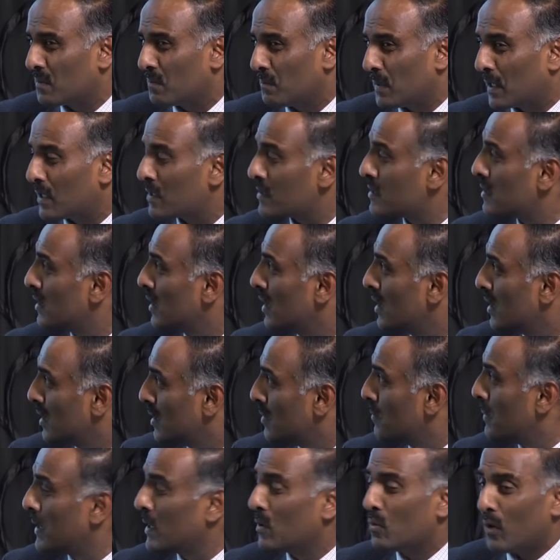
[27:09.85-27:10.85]
because the
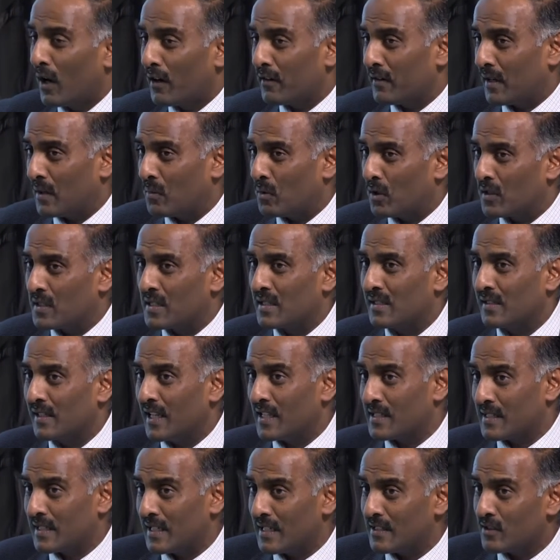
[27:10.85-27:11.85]
big worry was,
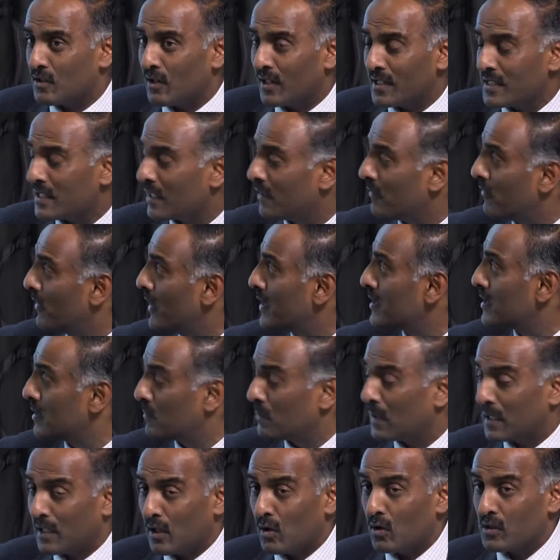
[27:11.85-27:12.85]
yes, these drugs are effective,
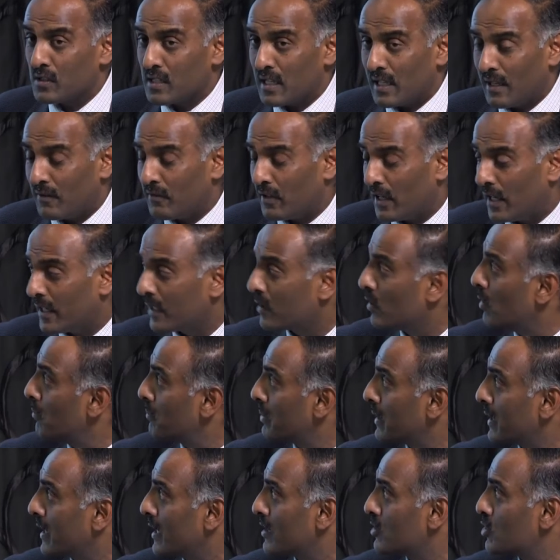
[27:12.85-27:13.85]
but they also have a high
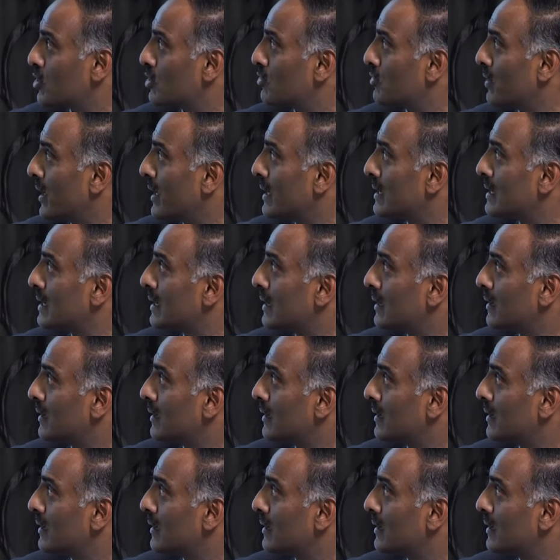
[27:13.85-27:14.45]
complication rate.